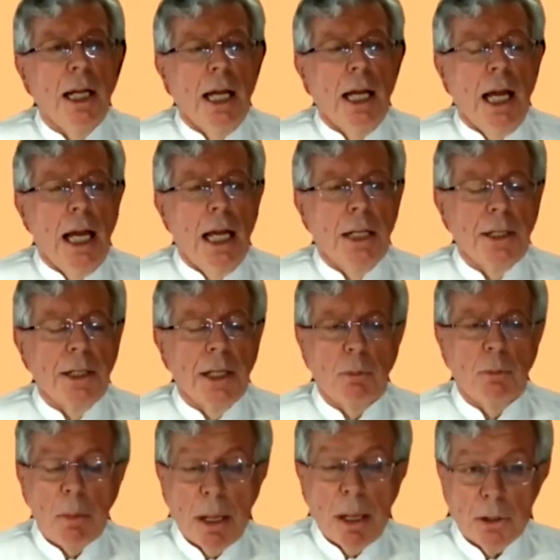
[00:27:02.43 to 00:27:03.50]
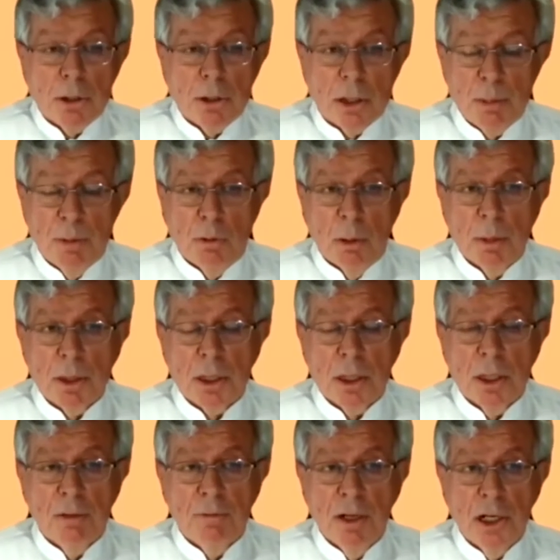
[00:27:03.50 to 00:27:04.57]
And we went to this performance
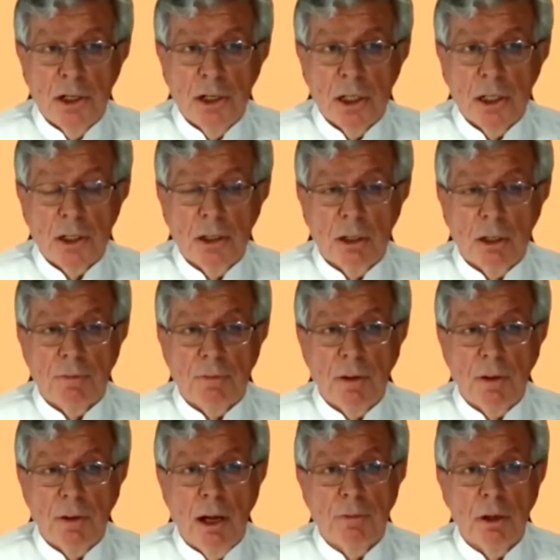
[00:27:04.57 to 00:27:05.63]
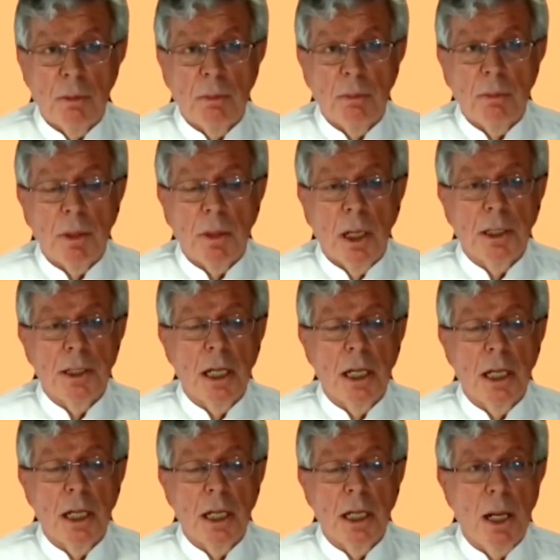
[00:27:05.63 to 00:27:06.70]
in the villages not far from
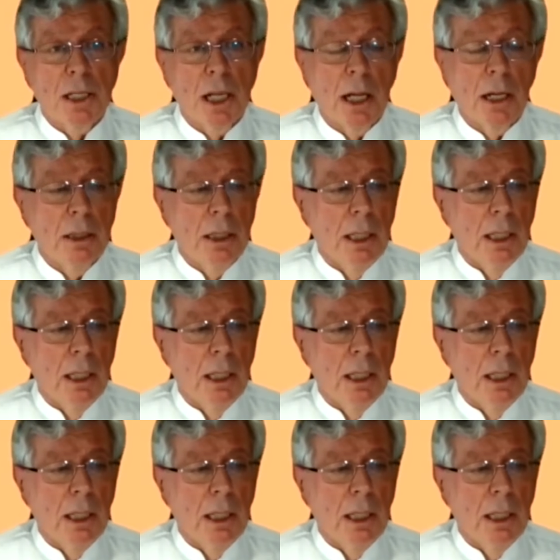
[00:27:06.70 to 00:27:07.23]
Denpasar.